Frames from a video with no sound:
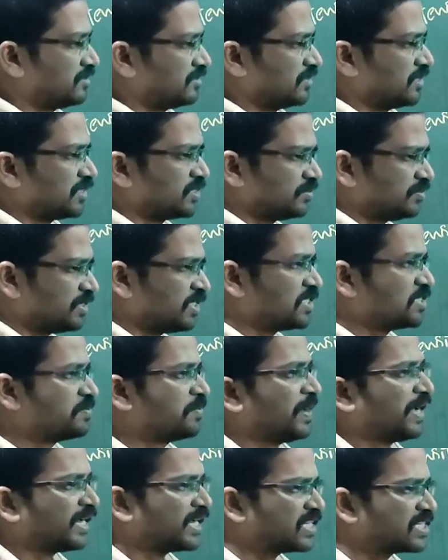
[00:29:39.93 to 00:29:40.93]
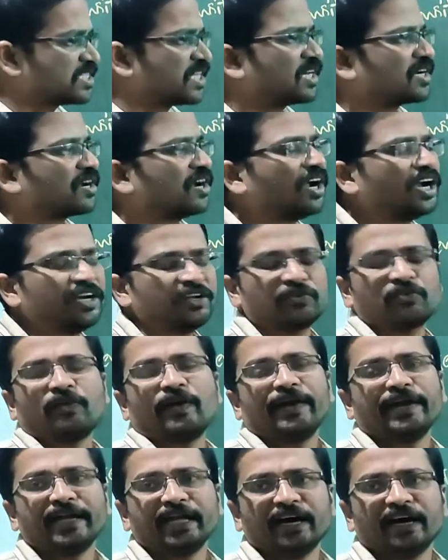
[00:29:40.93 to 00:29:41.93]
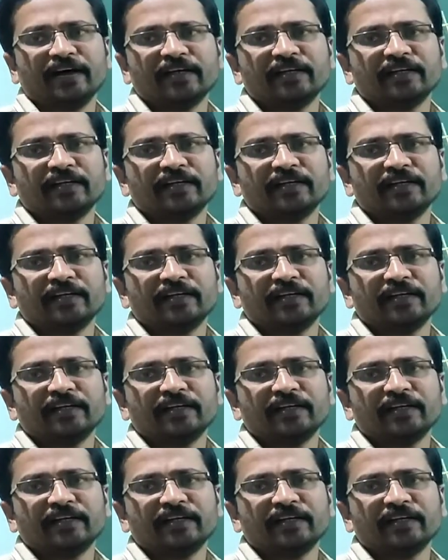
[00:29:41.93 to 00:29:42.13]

This means packets are called quantum.